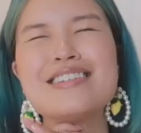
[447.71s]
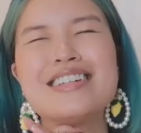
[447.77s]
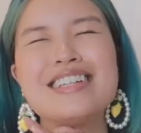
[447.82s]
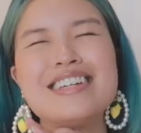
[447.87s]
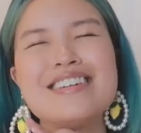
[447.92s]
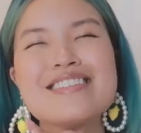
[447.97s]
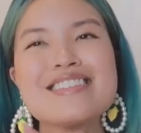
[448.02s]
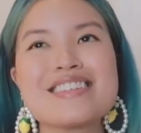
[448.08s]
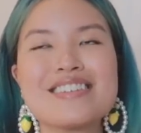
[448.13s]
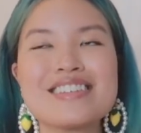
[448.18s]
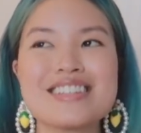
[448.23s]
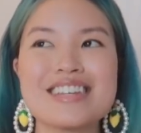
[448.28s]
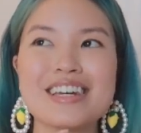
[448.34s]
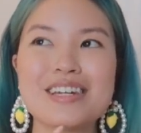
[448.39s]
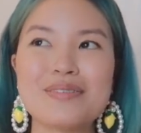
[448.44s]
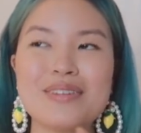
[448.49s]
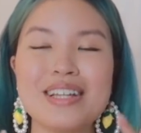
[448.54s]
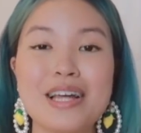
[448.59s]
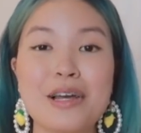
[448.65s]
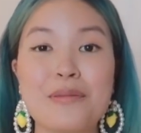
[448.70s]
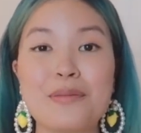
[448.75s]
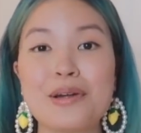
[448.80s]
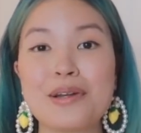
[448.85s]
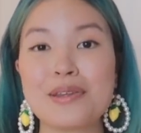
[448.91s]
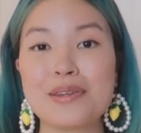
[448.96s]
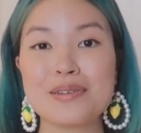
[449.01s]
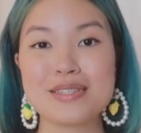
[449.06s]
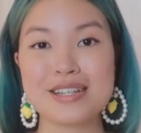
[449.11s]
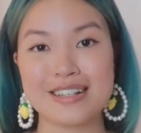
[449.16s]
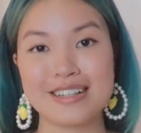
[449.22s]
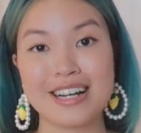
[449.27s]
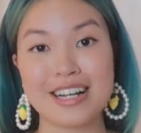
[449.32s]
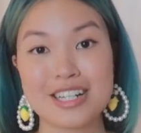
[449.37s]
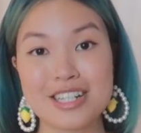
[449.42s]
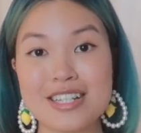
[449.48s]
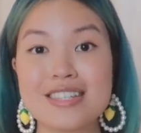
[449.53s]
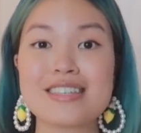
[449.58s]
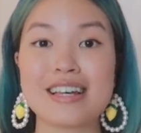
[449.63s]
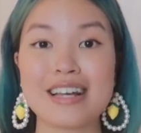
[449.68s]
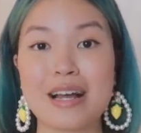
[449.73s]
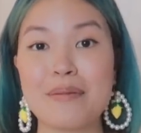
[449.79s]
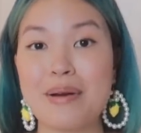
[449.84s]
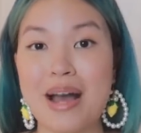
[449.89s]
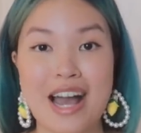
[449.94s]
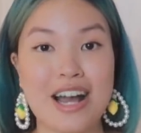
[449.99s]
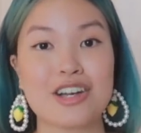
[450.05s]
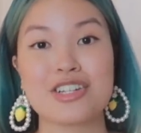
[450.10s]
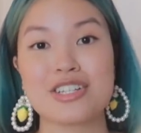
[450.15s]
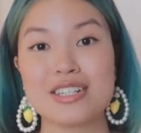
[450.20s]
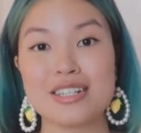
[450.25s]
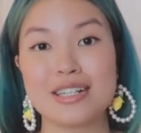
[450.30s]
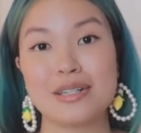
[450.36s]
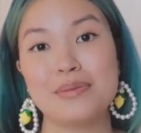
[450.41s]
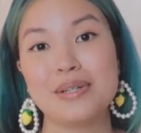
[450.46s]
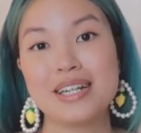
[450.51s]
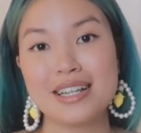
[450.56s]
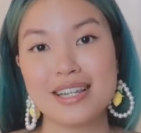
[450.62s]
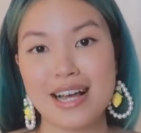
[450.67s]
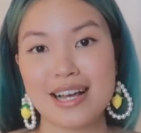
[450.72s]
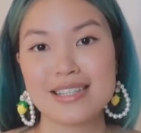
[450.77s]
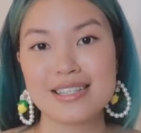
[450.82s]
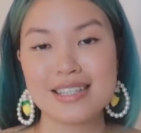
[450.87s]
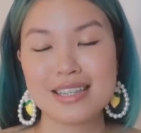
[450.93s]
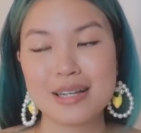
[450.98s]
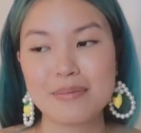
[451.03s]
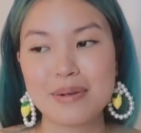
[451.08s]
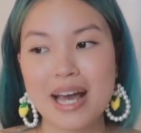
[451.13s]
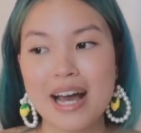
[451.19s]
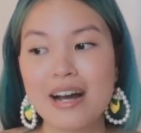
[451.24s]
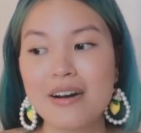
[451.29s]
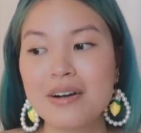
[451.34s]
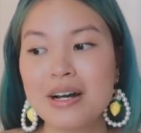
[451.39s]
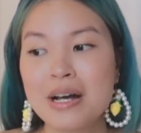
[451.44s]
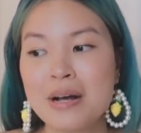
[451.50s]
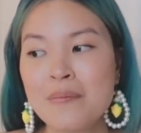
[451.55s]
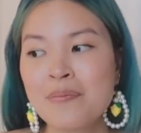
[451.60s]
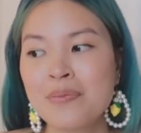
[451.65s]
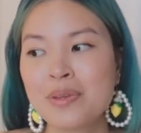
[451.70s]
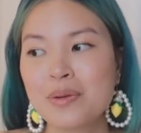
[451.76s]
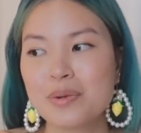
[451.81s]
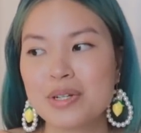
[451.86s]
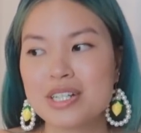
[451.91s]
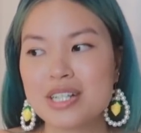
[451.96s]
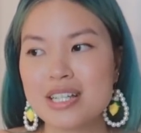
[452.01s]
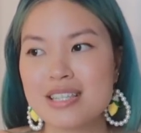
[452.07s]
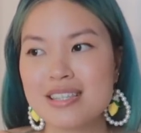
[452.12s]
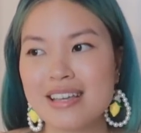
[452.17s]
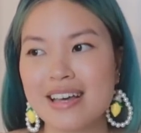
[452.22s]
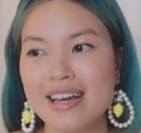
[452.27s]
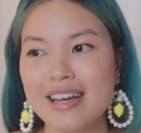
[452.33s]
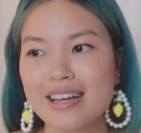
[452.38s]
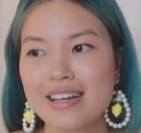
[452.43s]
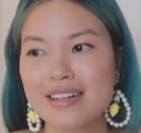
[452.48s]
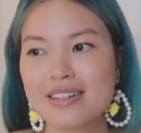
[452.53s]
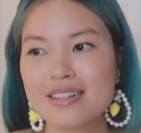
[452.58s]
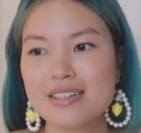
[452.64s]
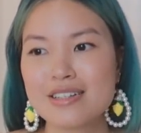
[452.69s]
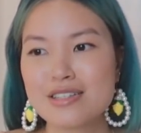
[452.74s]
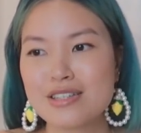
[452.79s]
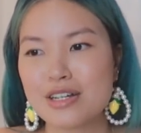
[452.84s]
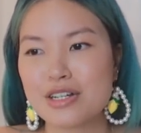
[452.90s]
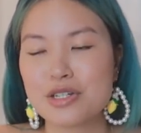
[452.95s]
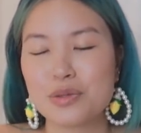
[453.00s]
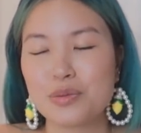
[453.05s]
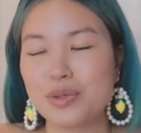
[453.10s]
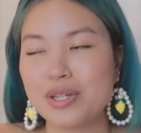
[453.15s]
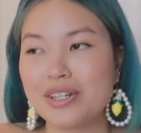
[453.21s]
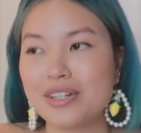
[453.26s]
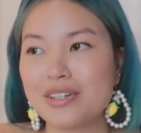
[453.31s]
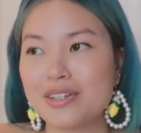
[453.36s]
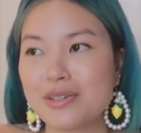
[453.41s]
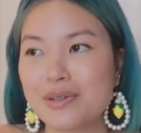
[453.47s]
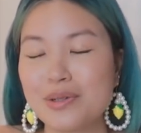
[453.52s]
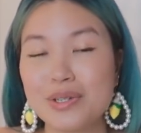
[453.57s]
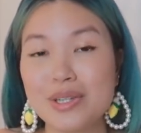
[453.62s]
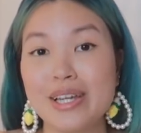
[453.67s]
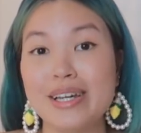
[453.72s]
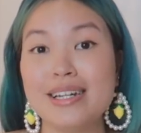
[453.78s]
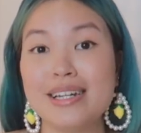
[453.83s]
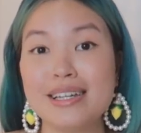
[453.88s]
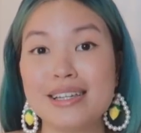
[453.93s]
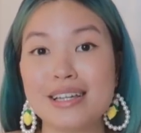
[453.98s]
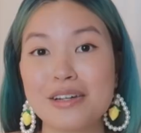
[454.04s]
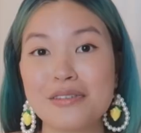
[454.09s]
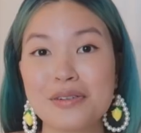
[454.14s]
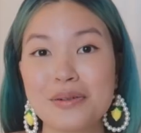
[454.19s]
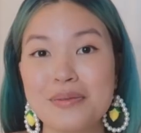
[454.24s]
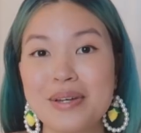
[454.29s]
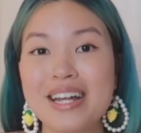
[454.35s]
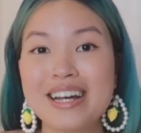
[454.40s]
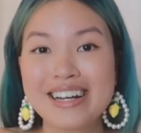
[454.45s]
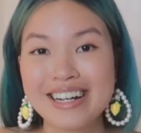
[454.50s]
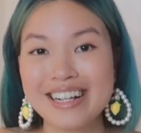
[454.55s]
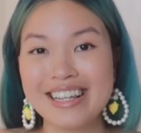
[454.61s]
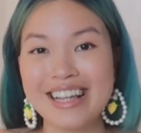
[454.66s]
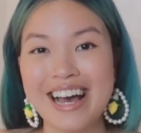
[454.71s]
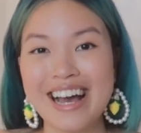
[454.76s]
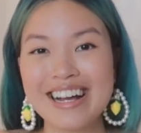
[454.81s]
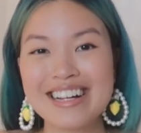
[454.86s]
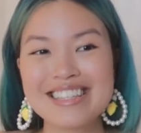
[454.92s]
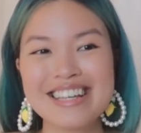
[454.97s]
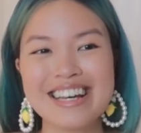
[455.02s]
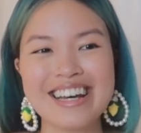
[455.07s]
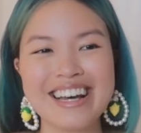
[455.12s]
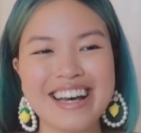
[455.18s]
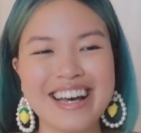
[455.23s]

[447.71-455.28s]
cute. So it's gonna be like one of those collections, like I'm actually gonna be collecting them now, which is like such a weird old lady thing for me to collect.